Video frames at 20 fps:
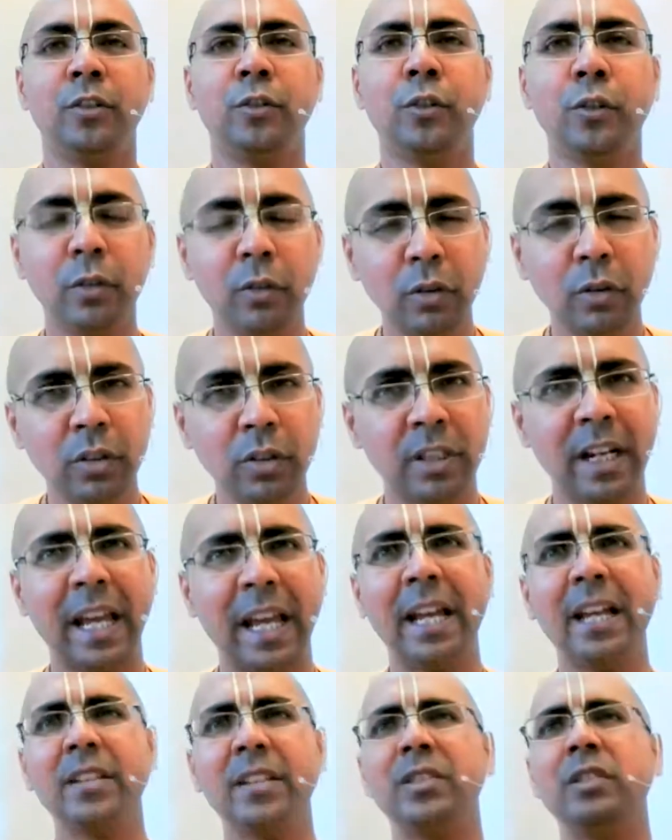Duryodhan,
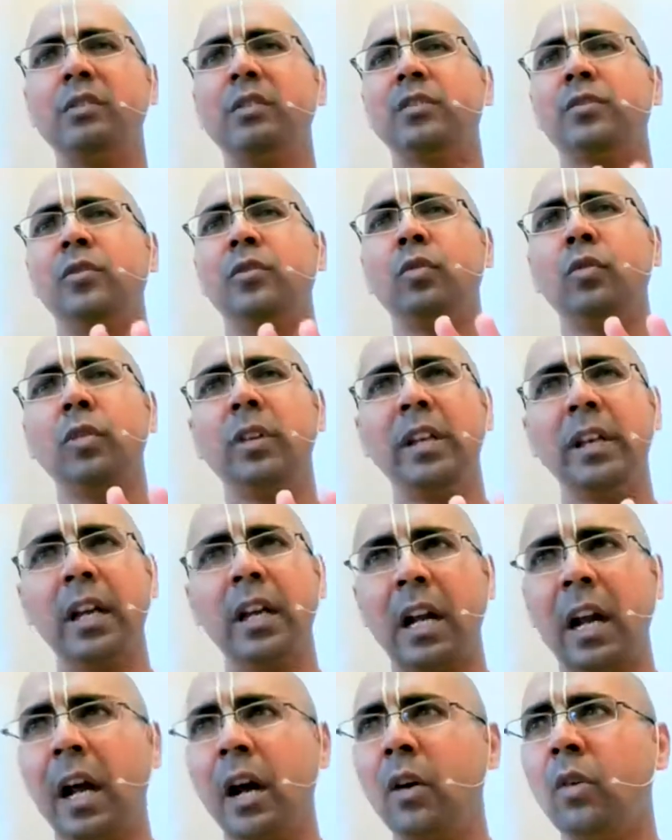as he was looking
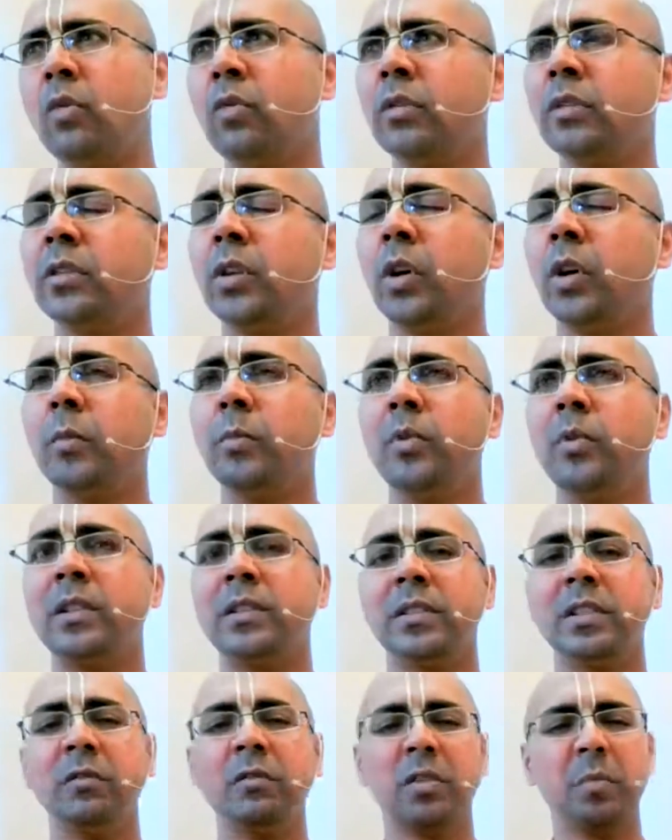around the
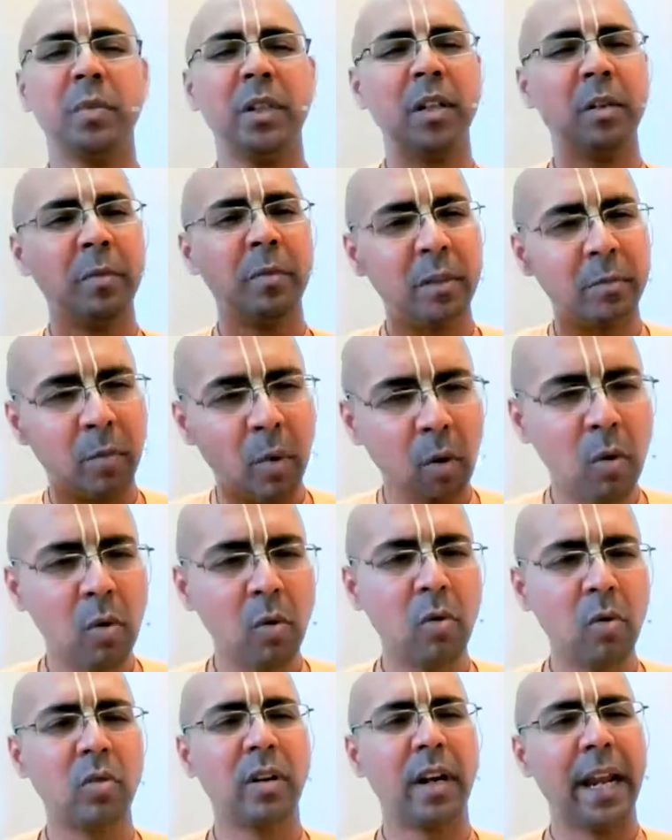opulence, he was becoming
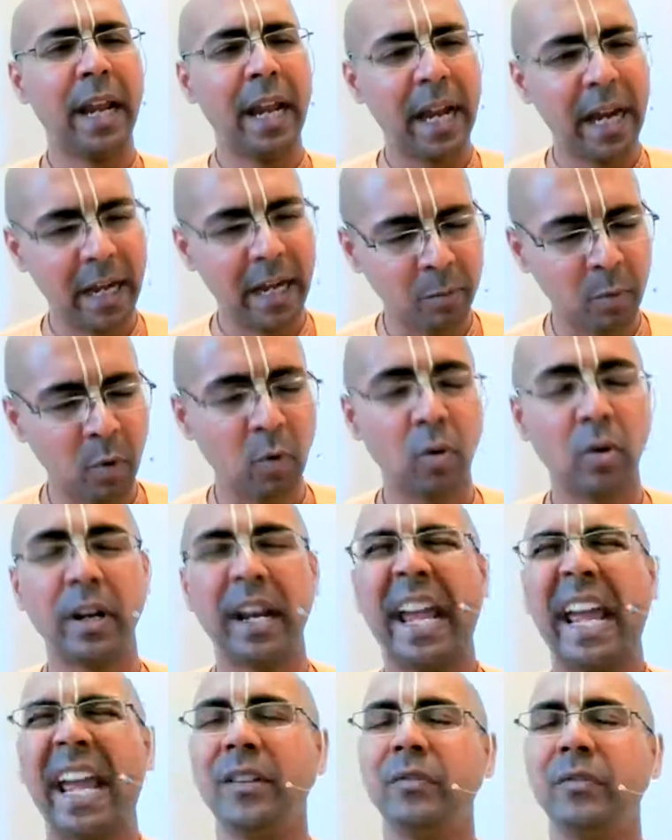more and more
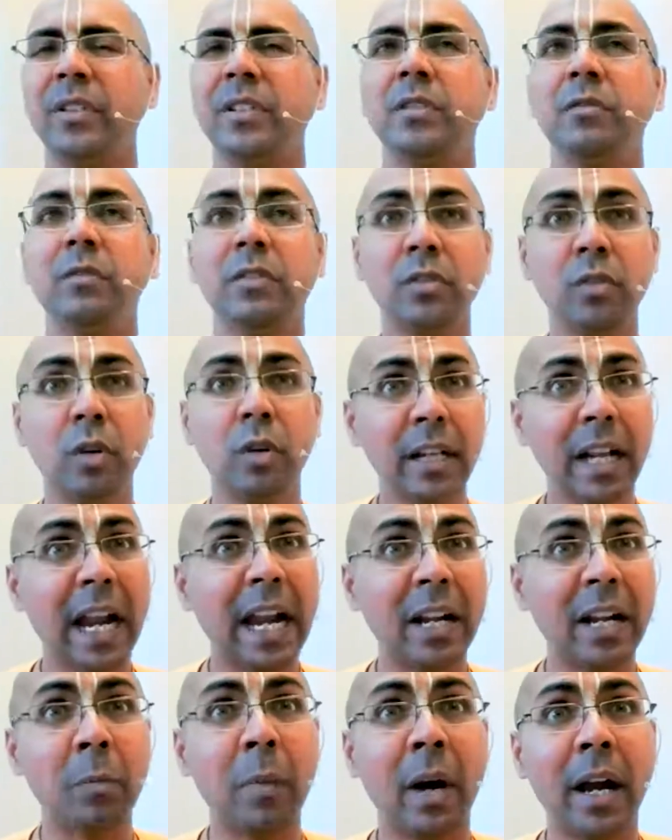envious. He was not
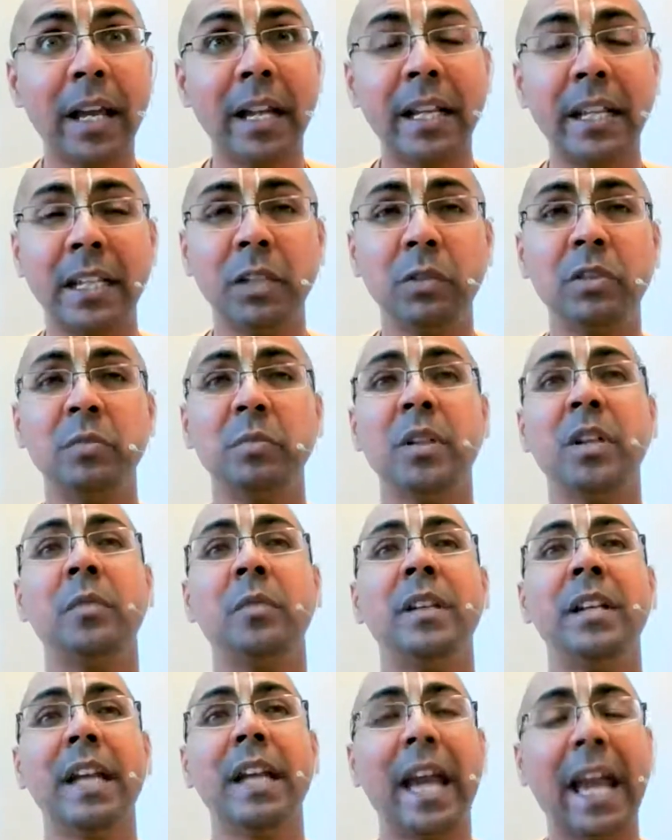admiring, he was
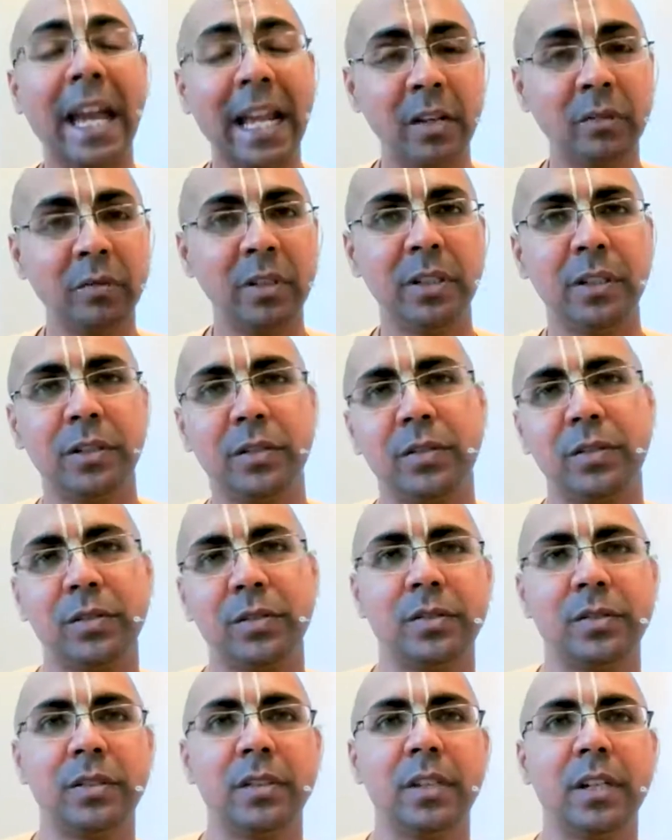becoming
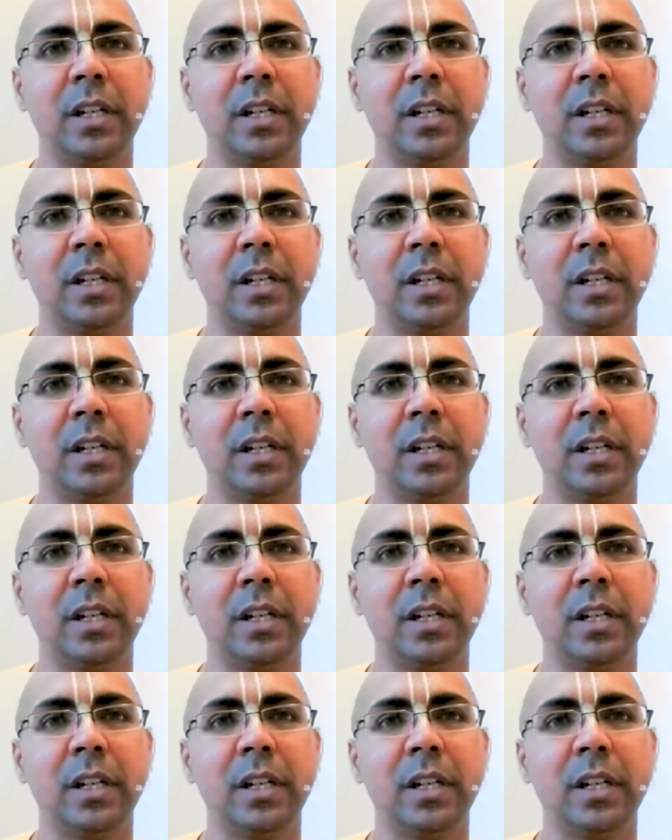envious.